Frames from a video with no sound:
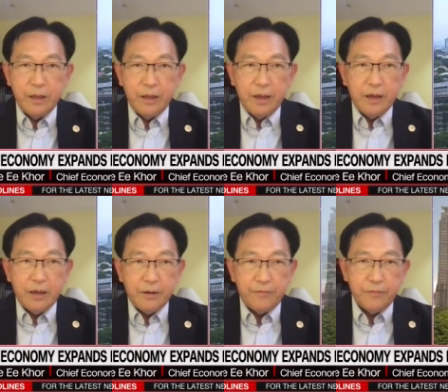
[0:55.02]

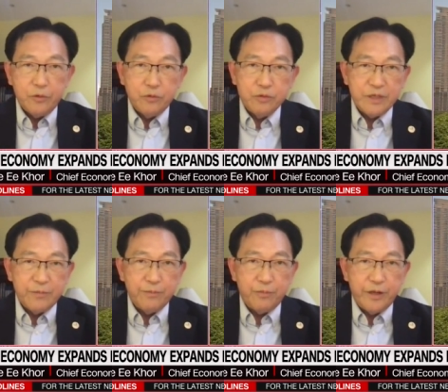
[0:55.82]
to
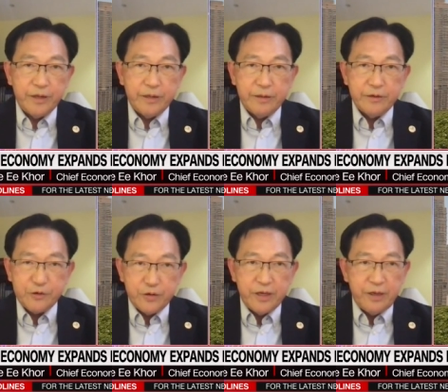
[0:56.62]

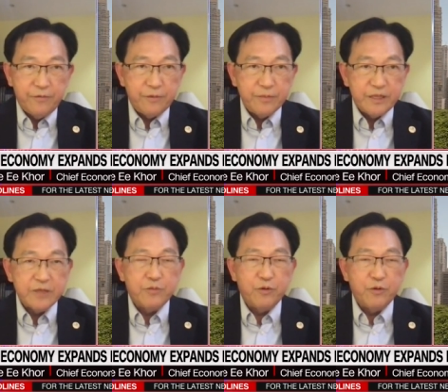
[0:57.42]
7.3 from
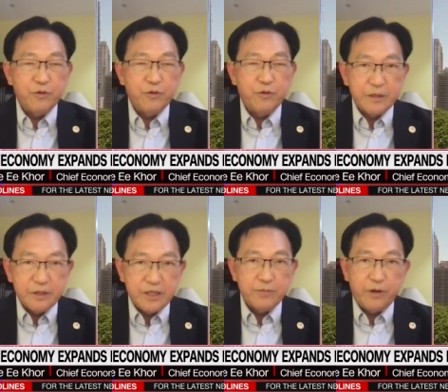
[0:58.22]

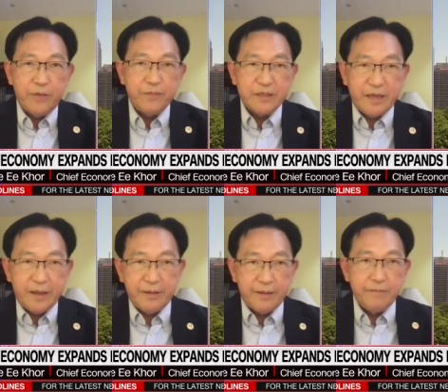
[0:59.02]

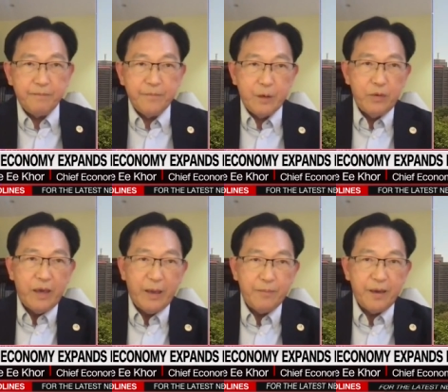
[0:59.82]
6.8% that
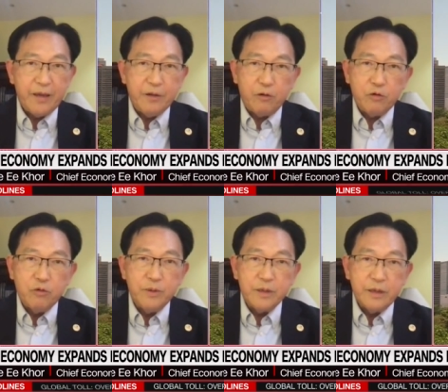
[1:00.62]
we had back in
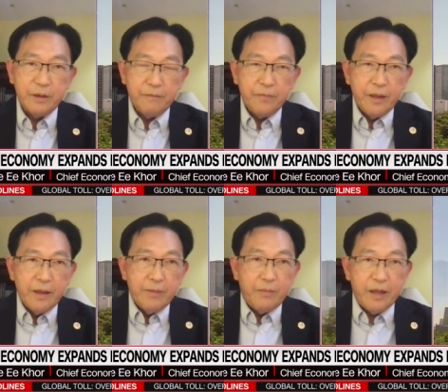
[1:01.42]
October.
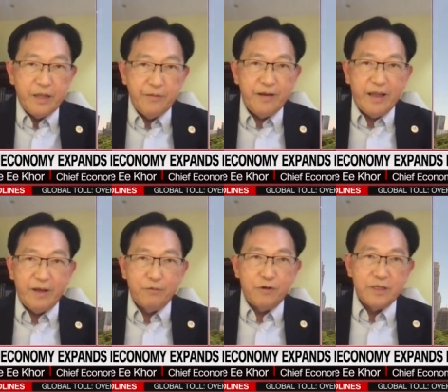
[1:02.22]
But even
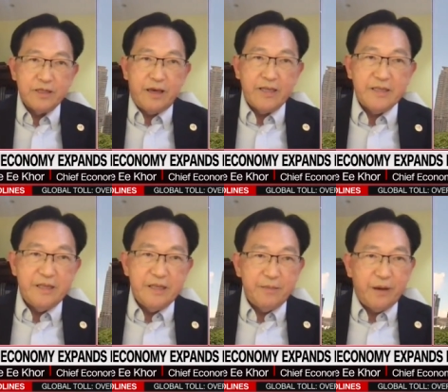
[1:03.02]
that was
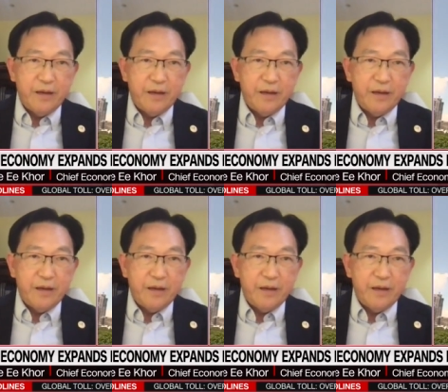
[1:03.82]
exceeded by